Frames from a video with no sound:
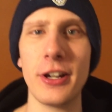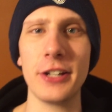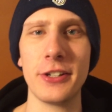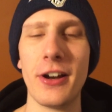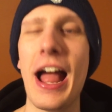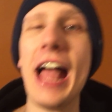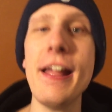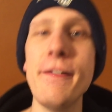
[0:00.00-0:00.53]

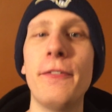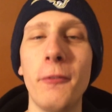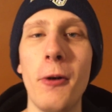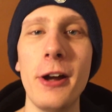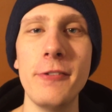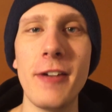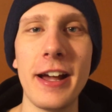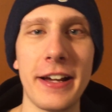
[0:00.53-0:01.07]
Treasure. I for
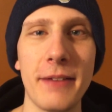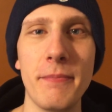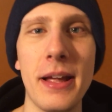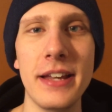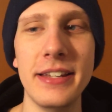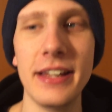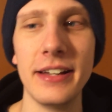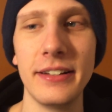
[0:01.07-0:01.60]
one
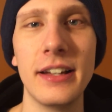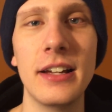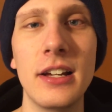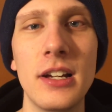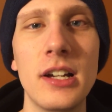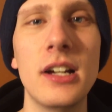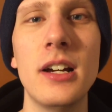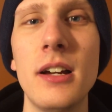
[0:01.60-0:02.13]
recommend it.
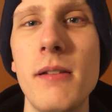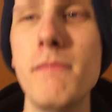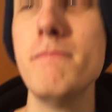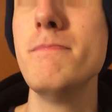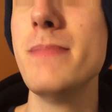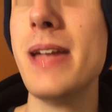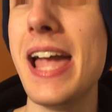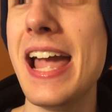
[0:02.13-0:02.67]

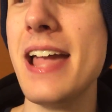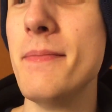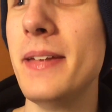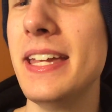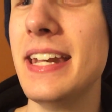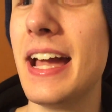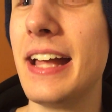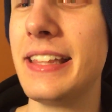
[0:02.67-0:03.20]
Maybe
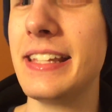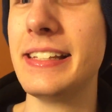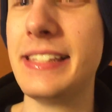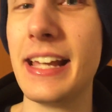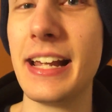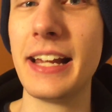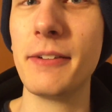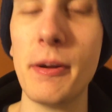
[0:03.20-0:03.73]
not the
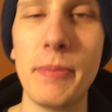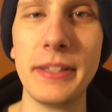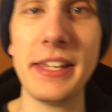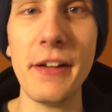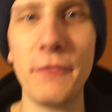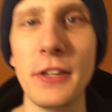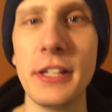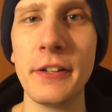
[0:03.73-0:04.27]
second one, but
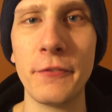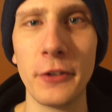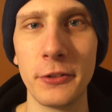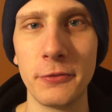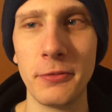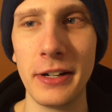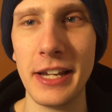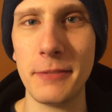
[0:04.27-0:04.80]
definitely the first one.